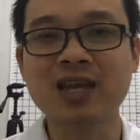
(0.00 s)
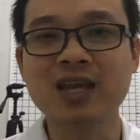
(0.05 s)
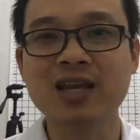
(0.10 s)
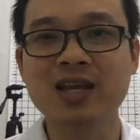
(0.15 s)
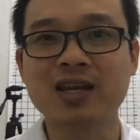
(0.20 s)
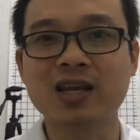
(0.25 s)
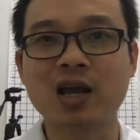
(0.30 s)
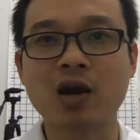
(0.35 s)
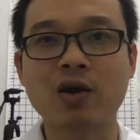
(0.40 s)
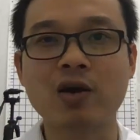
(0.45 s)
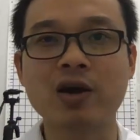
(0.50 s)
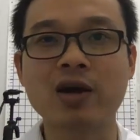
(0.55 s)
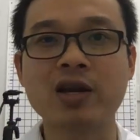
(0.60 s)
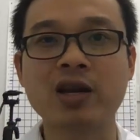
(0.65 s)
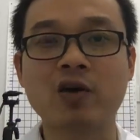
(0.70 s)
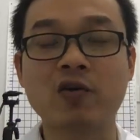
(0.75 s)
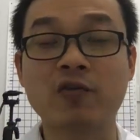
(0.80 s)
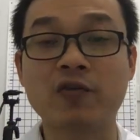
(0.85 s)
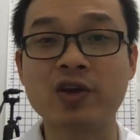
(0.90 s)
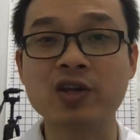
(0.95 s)
Now,
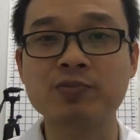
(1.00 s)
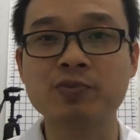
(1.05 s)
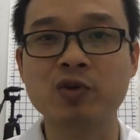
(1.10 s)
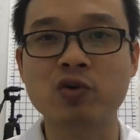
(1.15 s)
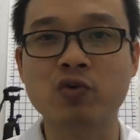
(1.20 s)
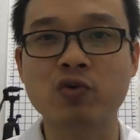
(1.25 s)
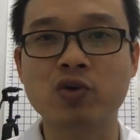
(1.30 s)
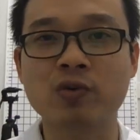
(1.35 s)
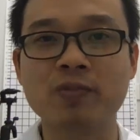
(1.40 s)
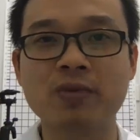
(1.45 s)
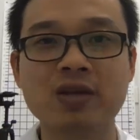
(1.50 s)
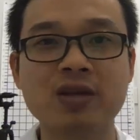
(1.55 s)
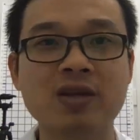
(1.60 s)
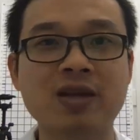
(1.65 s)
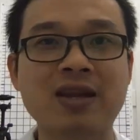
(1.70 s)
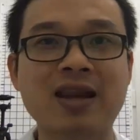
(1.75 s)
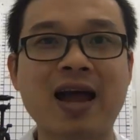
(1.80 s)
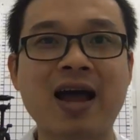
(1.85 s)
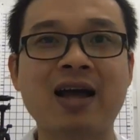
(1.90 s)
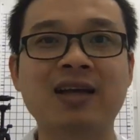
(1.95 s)
in our Facebook group, you
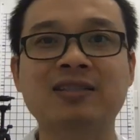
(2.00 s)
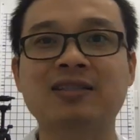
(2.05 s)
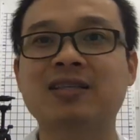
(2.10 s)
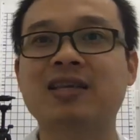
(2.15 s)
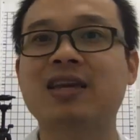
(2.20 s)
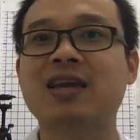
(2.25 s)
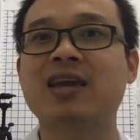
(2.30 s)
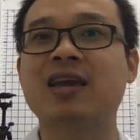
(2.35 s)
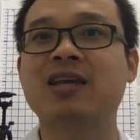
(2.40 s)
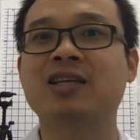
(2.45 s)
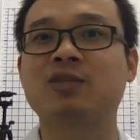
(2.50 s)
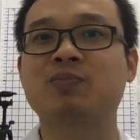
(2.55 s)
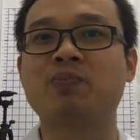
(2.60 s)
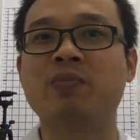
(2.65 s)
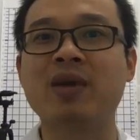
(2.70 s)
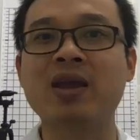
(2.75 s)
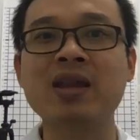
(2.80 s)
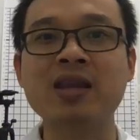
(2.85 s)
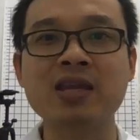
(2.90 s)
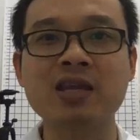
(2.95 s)
can ask as
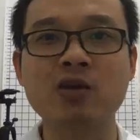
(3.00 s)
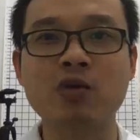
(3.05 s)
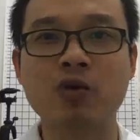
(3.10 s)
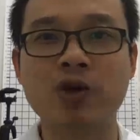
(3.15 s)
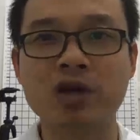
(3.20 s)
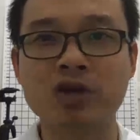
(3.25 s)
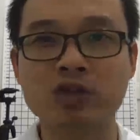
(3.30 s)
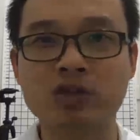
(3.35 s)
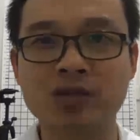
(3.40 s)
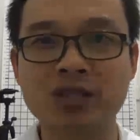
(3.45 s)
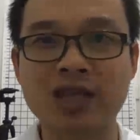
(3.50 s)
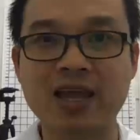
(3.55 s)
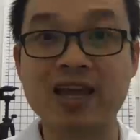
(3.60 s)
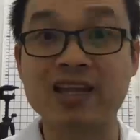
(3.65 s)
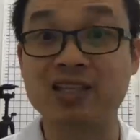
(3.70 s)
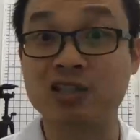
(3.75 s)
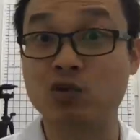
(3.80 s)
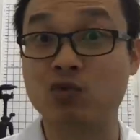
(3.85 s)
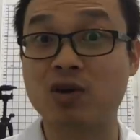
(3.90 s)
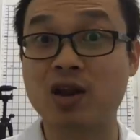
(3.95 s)
many questions
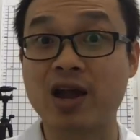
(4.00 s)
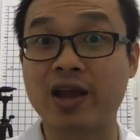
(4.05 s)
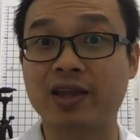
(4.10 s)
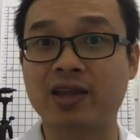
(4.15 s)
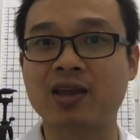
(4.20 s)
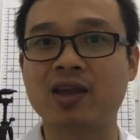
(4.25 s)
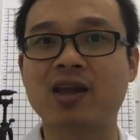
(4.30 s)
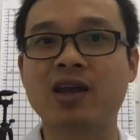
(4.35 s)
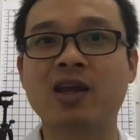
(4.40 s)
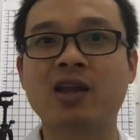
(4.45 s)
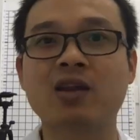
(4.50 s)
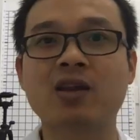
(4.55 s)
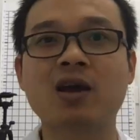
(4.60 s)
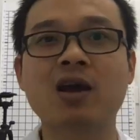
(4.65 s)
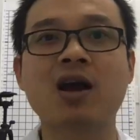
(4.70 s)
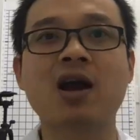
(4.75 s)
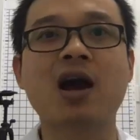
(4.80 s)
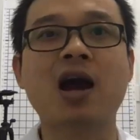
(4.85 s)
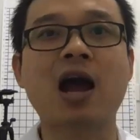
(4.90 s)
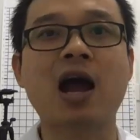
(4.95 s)
as you like, and
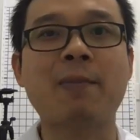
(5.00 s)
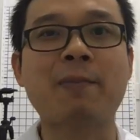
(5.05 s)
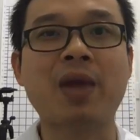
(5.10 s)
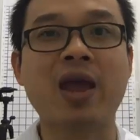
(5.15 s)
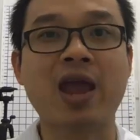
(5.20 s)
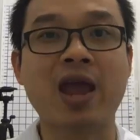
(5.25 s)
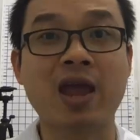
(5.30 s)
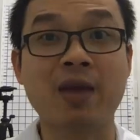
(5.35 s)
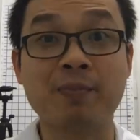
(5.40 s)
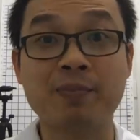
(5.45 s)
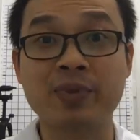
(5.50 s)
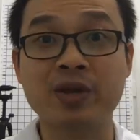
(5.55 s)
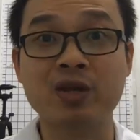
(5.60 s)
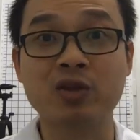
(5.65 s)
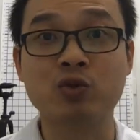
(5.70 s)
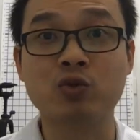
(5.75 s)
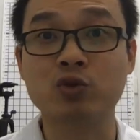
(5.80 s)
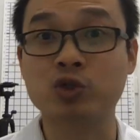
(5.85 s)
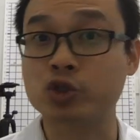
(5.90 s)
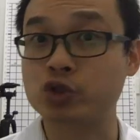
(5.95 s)
I'm
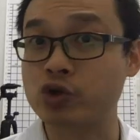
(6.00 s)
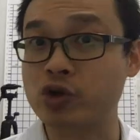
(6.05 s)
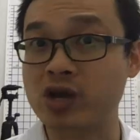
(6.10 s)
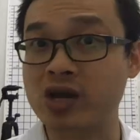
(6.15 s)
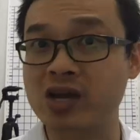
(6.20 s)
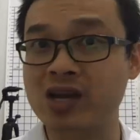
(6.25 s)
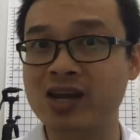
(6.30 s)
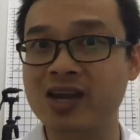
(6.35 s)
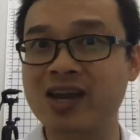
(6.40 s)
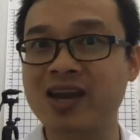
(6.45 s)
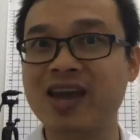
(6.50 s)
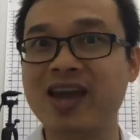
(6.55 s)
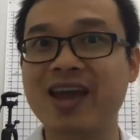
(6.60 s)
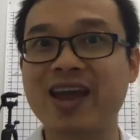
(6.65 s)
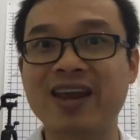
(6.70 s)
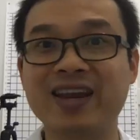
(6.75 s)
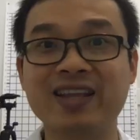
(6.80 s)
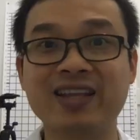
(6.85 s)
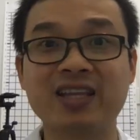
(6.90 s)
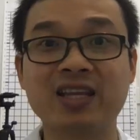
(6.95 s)
happy to share
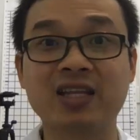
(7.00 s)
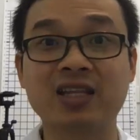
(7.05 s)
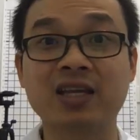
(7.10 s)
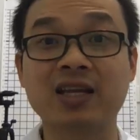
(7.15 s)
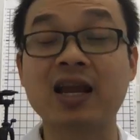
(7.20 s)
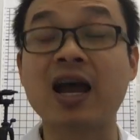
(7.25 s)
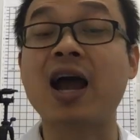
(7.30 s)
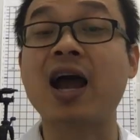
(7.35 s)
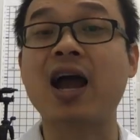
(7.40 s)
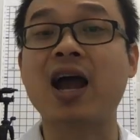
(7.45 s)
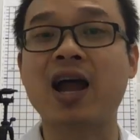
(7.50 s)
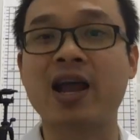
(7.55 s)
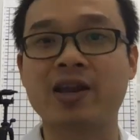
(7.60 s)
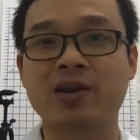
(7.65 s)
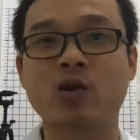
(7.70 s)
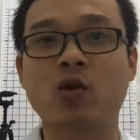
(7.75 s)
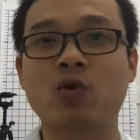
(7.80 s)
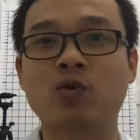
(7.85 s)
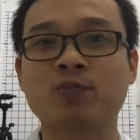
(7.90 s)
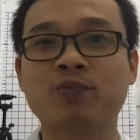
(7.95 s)
anything that I
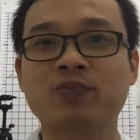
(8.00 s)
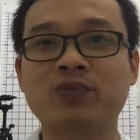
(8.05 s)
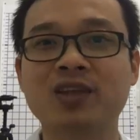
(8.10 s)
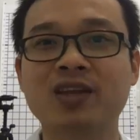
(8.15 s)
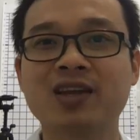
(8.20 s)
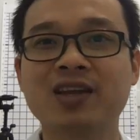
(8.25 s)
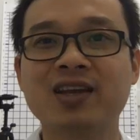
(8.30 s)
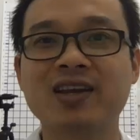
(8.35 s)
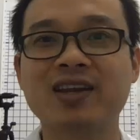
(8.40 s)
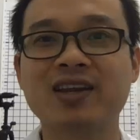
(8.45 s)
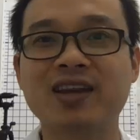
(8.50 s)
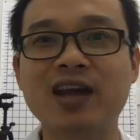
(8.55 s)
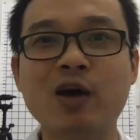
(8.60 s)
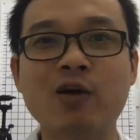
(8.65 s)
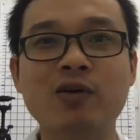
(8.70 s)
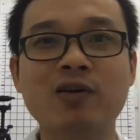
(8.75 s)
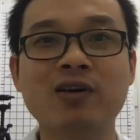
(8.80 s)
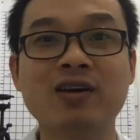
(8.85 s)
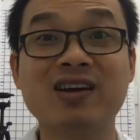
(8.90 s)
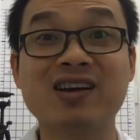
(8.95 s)
know.
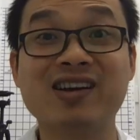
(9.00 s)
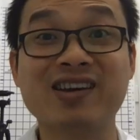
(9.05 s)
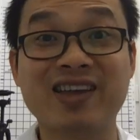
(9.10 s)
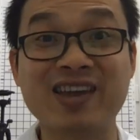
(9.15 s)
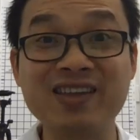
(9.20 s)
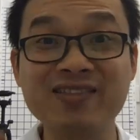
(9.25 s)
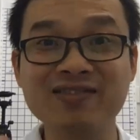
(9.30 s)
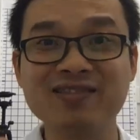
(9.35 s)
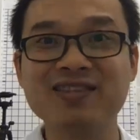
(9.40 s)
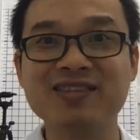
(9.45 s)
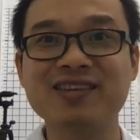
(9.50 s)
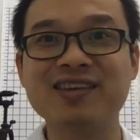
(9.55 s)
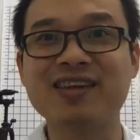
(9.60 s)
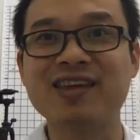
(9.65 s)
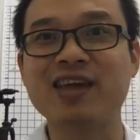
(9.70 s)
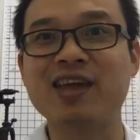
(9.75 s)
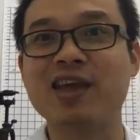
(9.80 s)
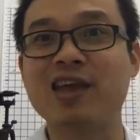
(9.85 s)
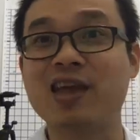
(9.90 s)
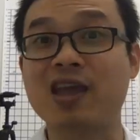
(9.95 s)
Now, again,
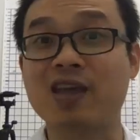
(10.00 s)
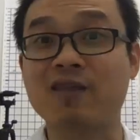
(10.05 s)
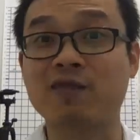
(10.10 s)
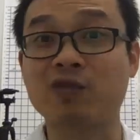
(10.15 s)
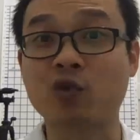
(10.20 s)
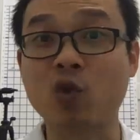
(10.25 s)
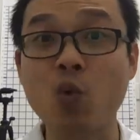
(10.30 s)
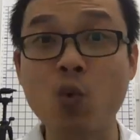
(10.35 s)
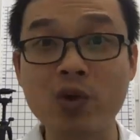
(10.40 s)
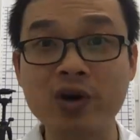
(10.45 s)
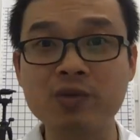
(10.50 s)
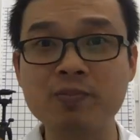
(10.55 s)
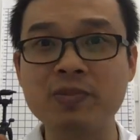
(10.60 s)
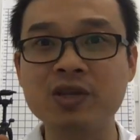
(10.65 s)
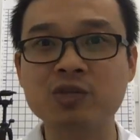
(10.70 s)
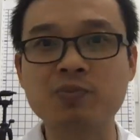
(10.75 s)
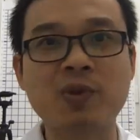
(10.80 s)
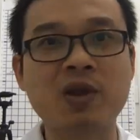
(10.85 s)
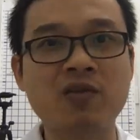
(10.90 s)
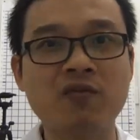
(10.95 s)
if you don't want to
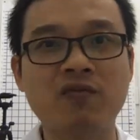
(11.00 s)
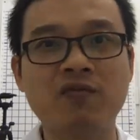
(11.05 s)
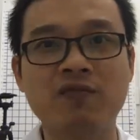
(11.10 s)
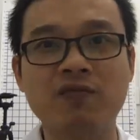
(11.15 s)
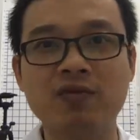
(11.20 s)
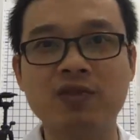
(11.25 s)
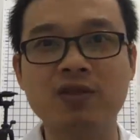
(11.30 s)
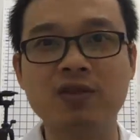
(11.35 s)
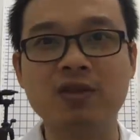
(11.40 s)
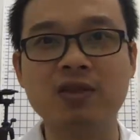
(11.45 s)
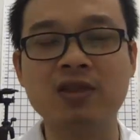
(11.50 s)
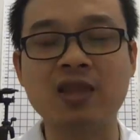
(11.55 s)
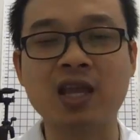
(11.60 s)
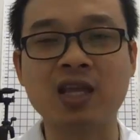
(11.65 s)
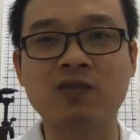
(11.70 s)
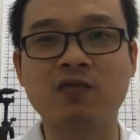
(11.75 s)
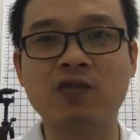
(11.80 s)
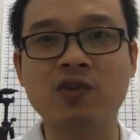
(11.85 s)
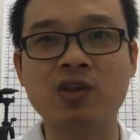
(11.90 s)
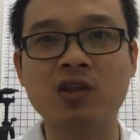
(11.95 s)
miss my
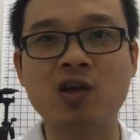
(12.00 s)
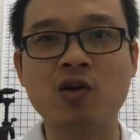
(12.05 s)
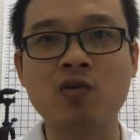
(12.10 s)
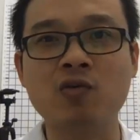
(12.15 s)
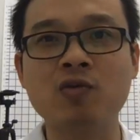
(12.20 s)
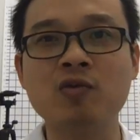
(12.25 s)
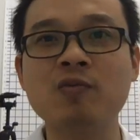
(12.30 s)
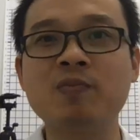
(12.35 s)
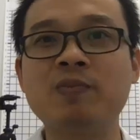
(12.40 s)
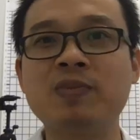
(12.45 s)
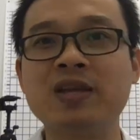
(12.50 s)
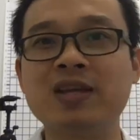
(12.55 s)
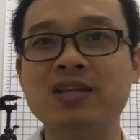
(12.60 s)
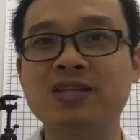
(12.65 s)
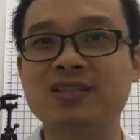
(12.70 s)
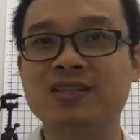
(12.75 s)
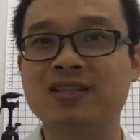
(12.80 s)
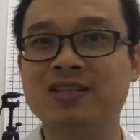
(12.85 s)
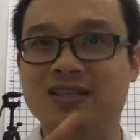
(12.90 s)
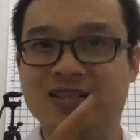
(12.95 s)
next video,
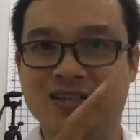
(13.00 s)
please,